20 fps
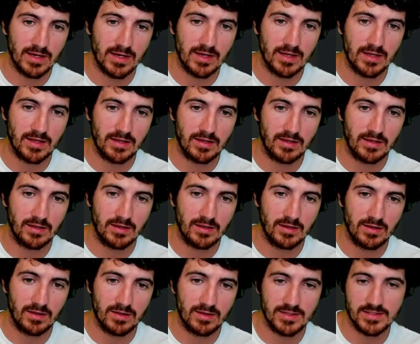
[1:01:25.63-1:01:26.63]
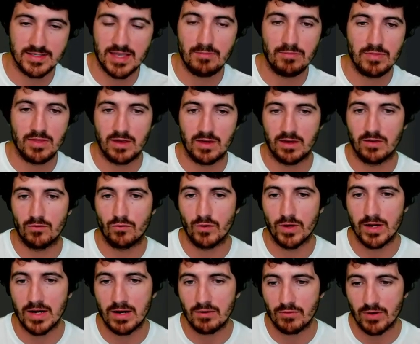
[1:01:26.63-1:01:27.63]
And same thing, if
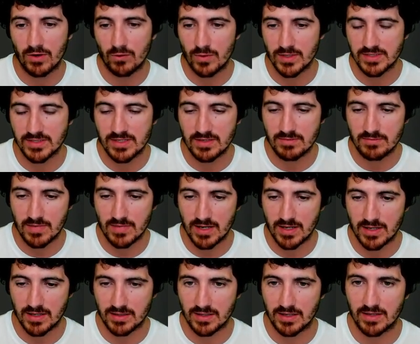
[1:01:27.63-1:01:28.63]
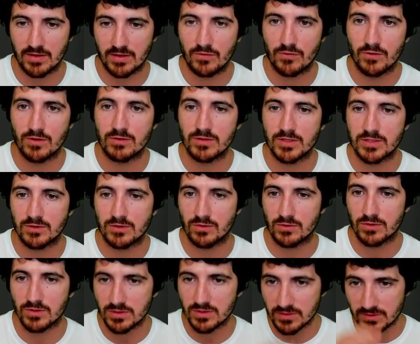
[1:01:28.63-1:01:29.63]
we now request them at a different
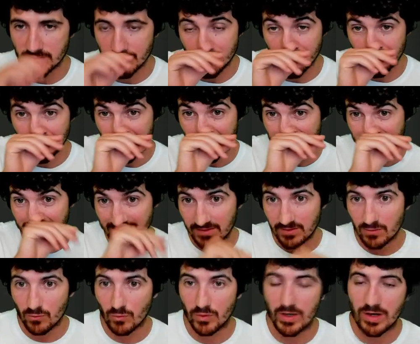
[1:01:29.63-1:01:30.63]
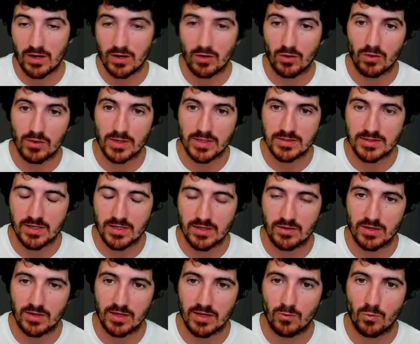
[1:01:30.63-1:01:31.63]
resolution, so we now go and say,
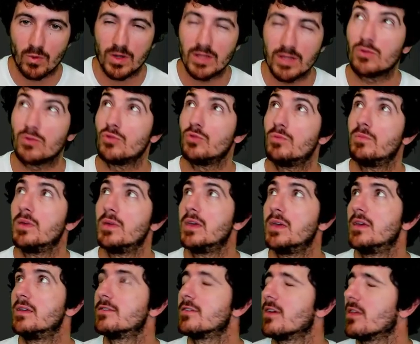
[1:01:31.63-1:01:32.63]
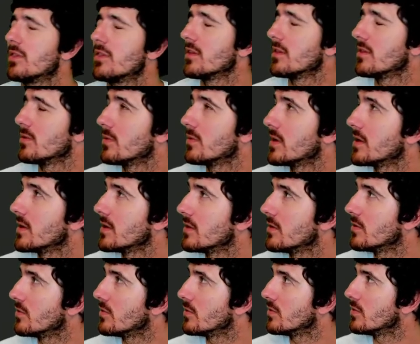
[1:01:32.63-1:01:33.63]
okay, what could be something that we
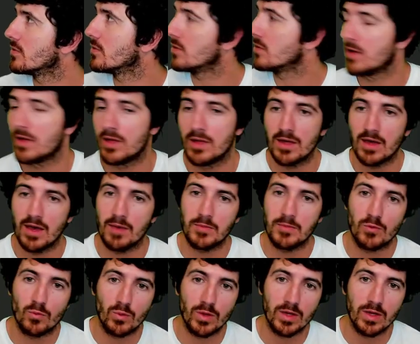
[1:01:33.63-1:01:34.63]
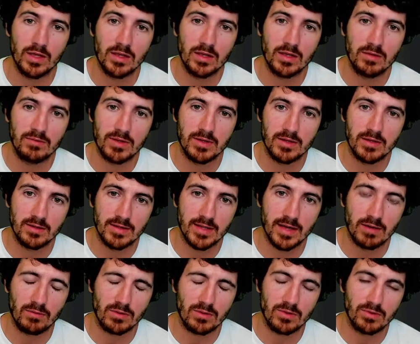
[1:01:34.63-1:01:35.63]
can do? I mean, we can even
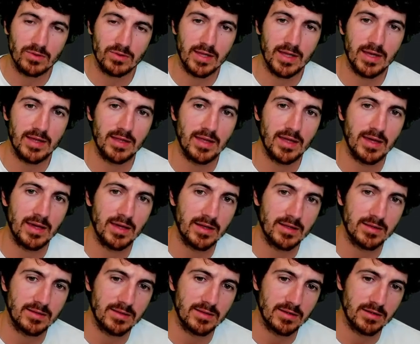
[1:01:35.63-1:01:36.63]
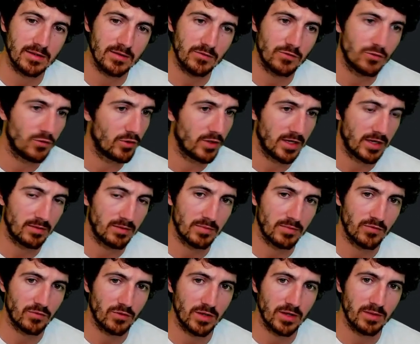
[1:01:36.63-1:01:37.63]
download that at 48
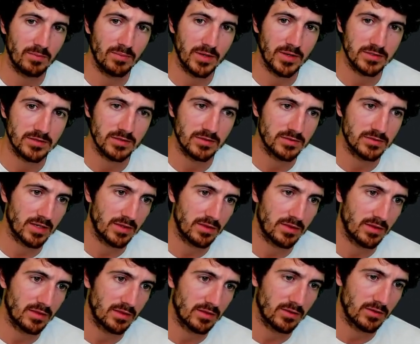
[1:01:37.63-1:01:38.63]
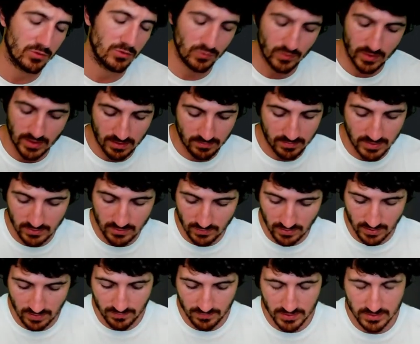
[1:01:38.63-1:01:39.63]
by 48 pixels, I think, or 28 by
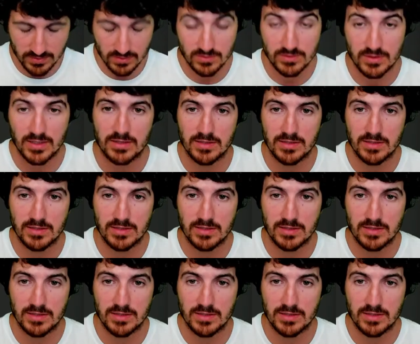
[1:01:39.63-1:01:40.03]
28 pixels.